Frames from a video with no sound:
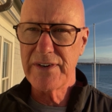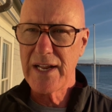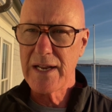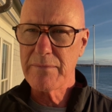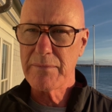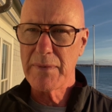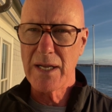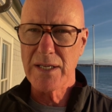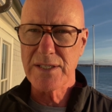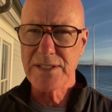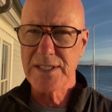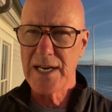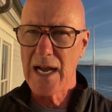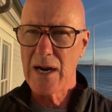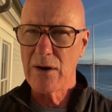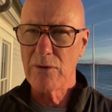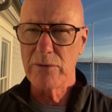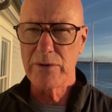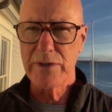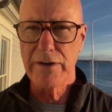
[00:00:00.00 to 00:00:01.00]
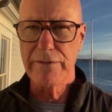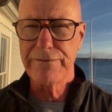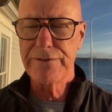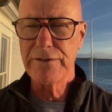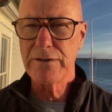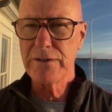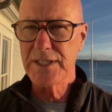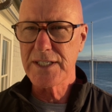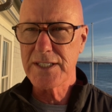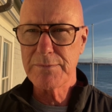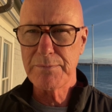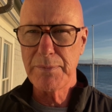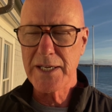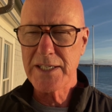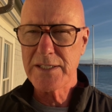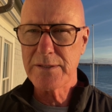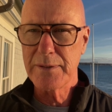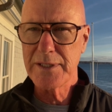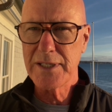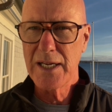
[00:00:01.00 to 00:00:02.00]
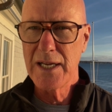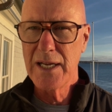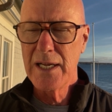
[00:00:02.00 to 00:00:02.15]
8 miles an hour when you're full displacement.